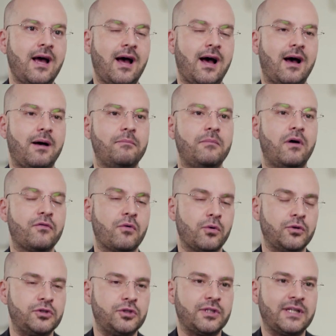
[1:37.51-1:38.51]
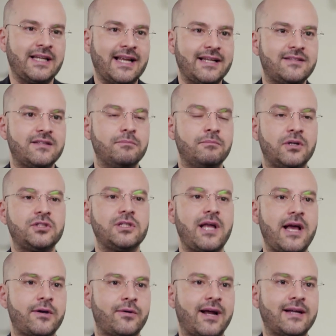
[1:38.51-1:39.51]
Of course, you can get to much
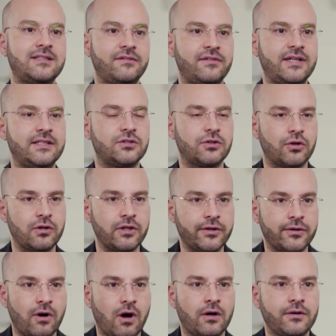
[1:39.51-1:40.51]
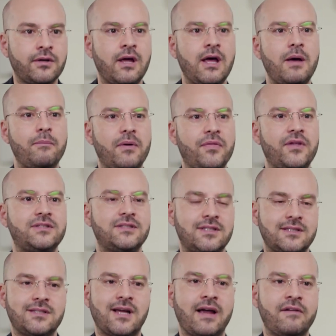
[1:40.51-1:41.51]
lighter activities earlier on, but this is
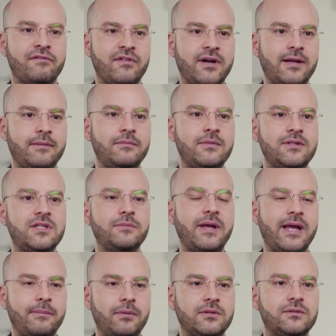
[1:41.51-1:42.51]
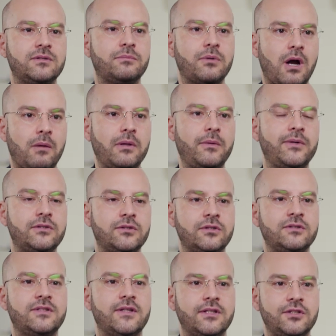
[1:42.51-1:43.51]
the time frame to be able to probably
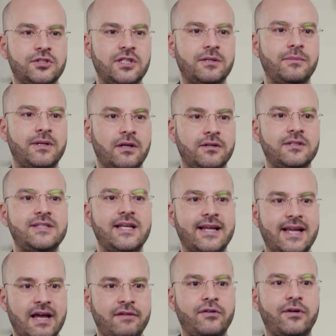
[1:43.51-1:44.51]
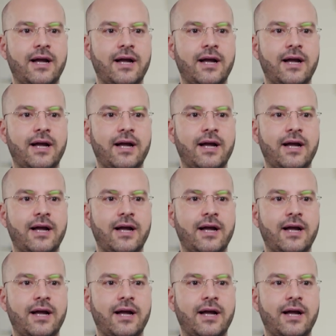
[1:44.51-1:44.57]
return to the gym and undertake heavier